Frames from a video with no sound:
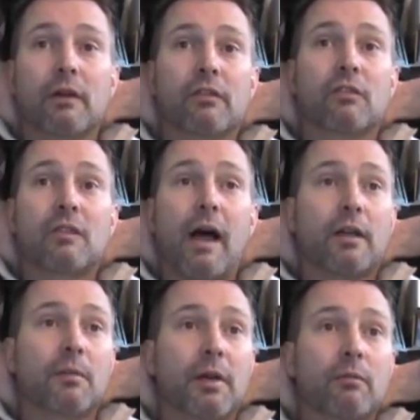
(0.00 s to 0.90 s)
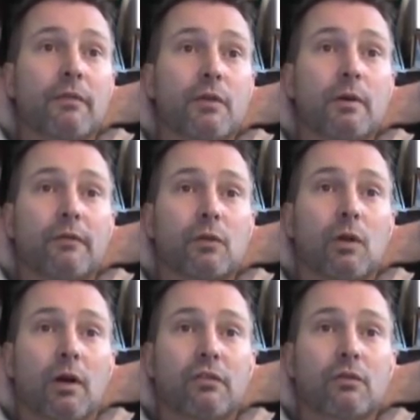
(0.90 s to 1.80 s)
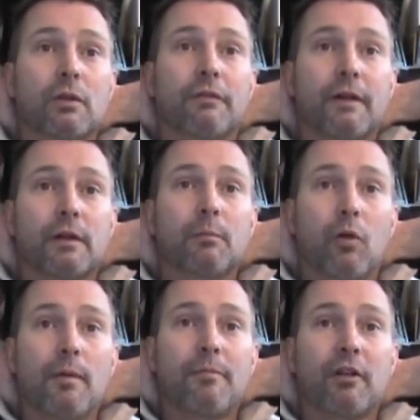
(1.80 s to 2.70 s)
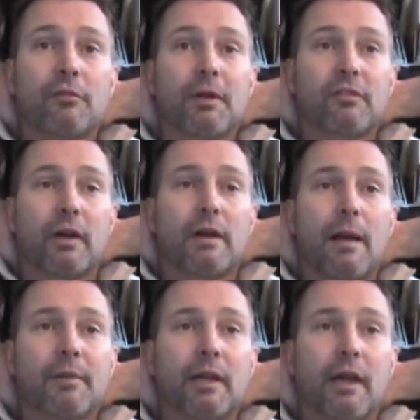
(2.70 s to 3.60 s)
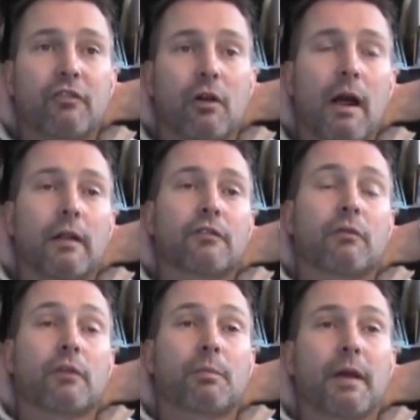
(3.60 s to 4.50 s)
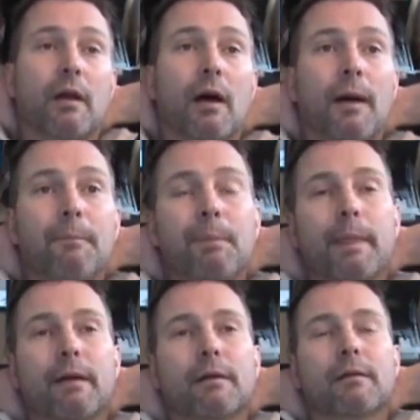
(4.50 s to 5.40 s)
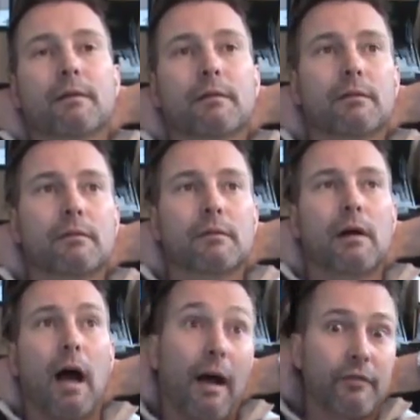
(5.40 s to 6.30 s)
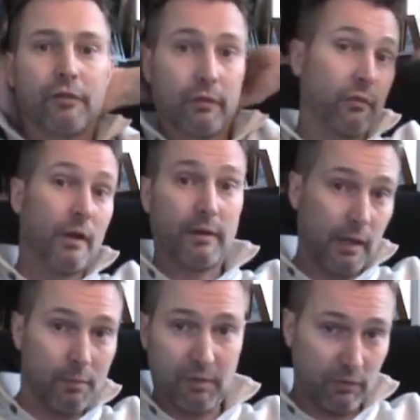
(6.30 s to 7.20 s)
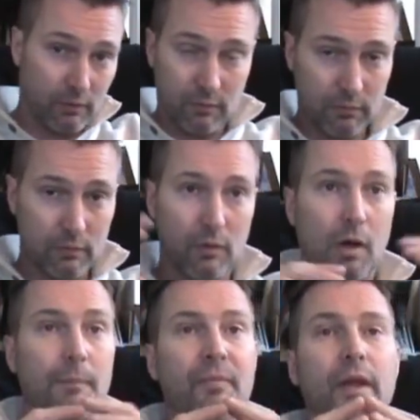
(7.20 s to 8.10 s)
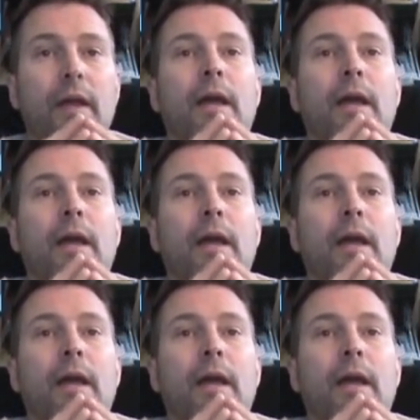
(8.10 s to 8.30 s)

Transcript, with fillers: Does document review after law school affect employment prospects on an application? All right, let's explain it. Obviously, there's a lot of documents that go into law.